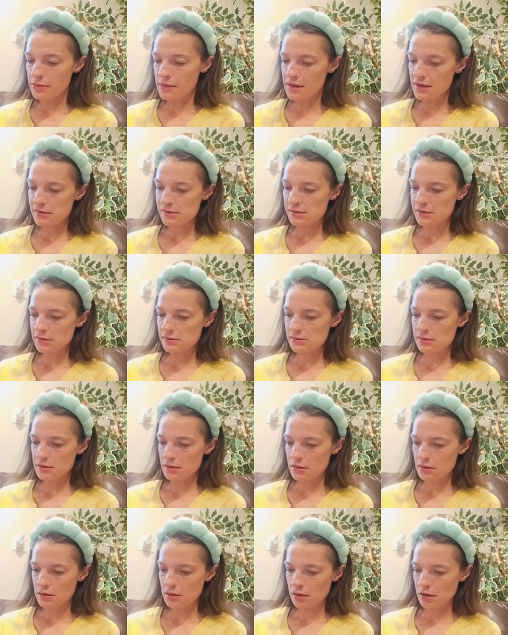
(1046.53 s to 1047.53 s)
this is the
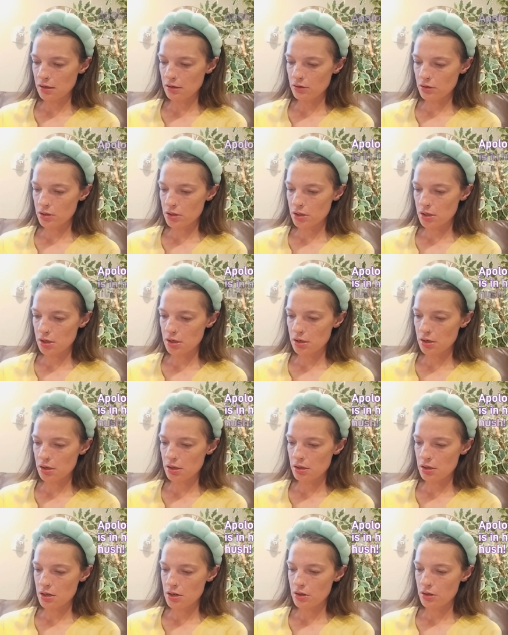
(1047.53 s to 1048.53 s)

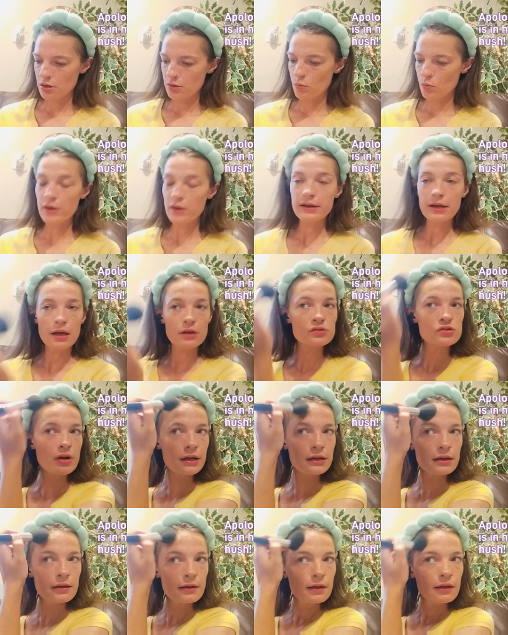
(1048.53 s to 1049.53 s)
color
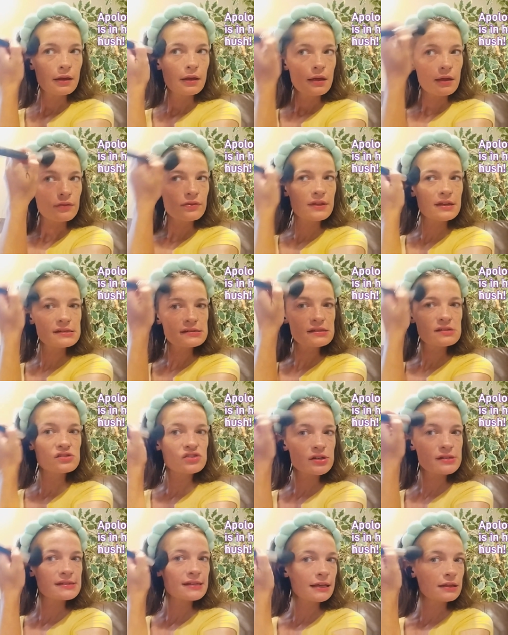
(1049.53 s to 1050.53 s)
100. This is
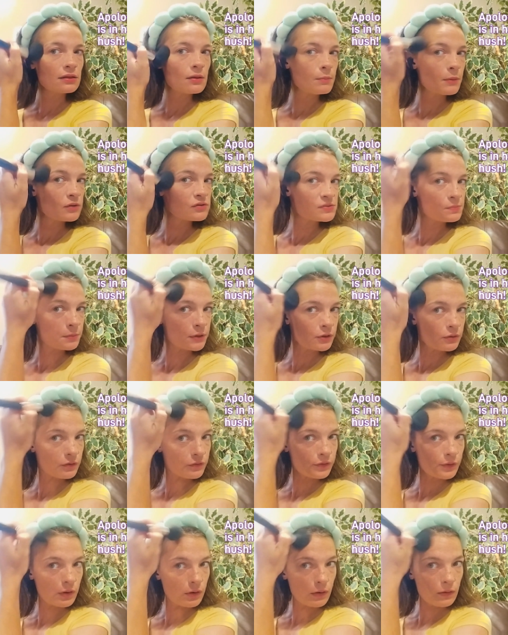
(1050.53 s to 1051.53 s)
just like the most
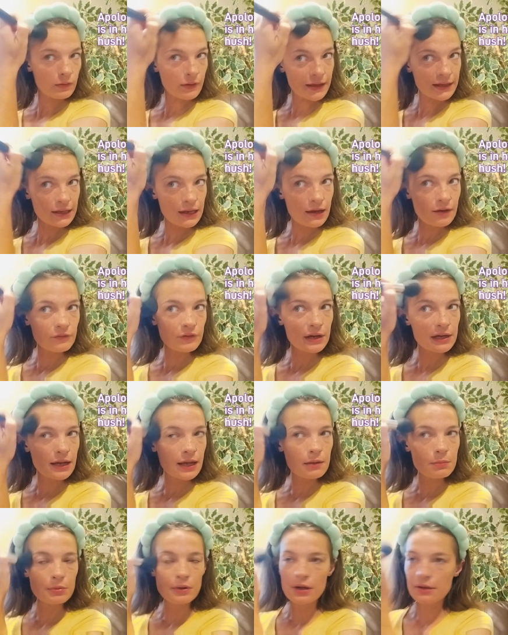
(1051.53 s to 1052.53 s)
beautiful, like,
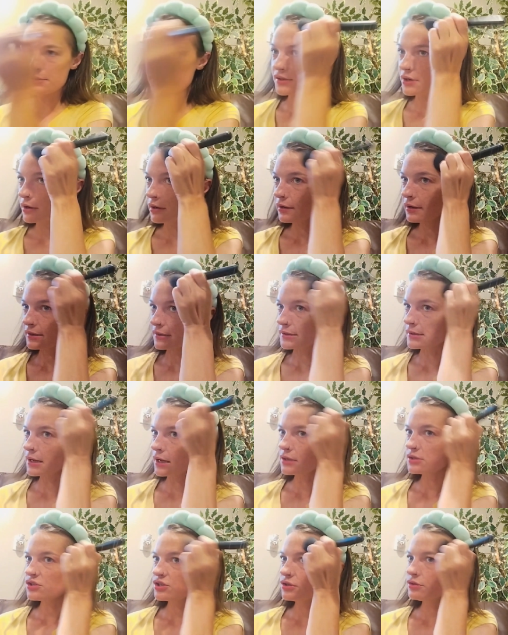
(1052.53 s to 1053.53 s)
everyday bronzer. It's
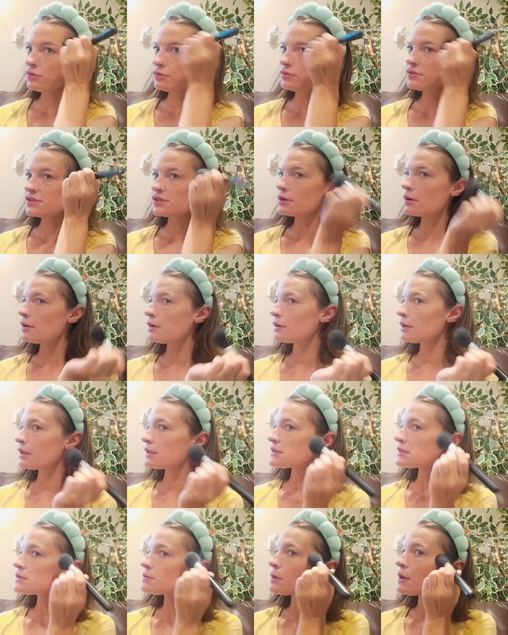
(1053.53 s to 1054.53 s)
not too stark.
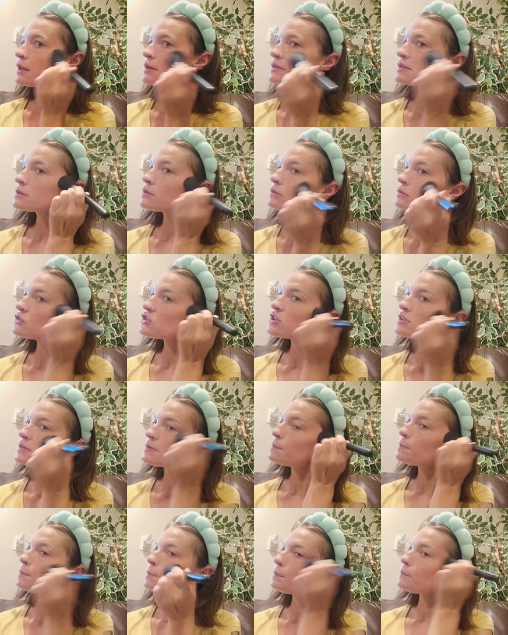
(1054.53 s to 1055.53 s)
It's
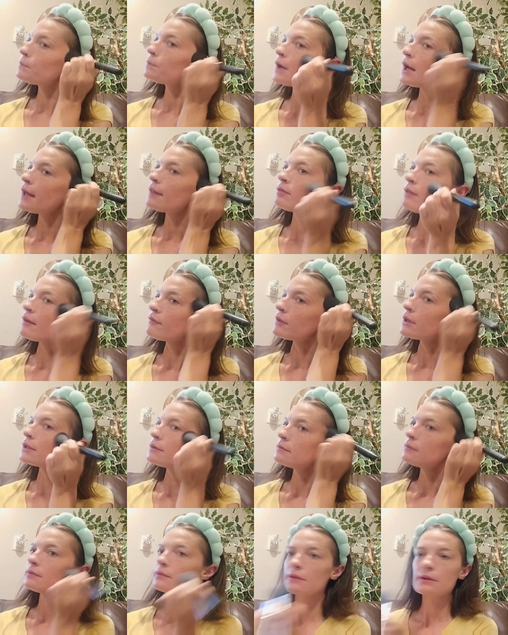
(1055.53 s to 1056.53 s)
just, I love it.
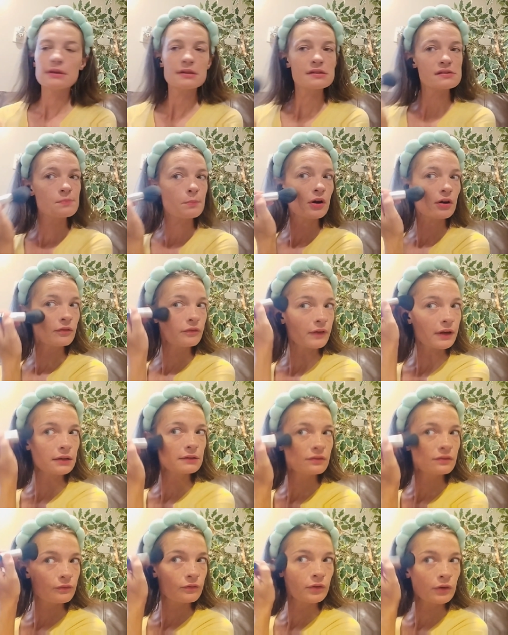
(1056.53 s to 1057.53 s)
It's
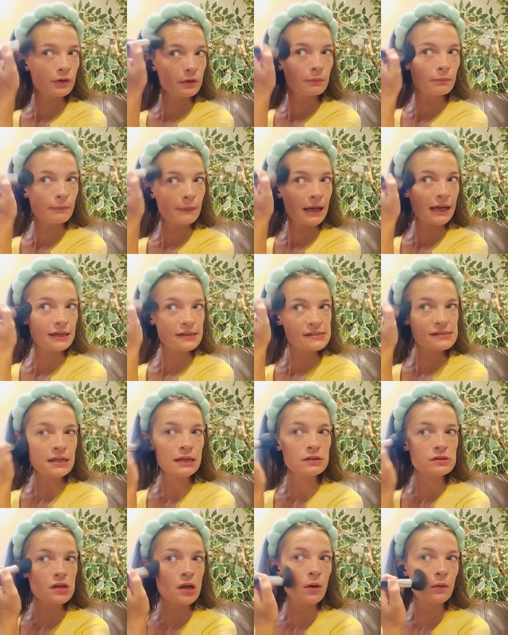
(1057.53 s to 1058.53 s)
perfect for my
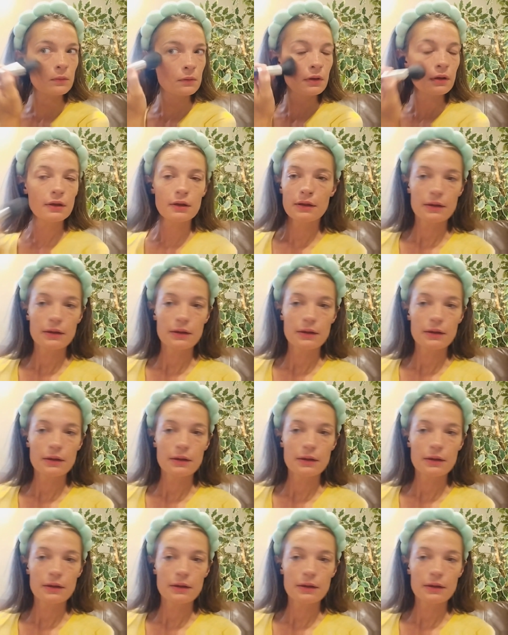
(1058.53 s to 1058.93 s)
skin tone.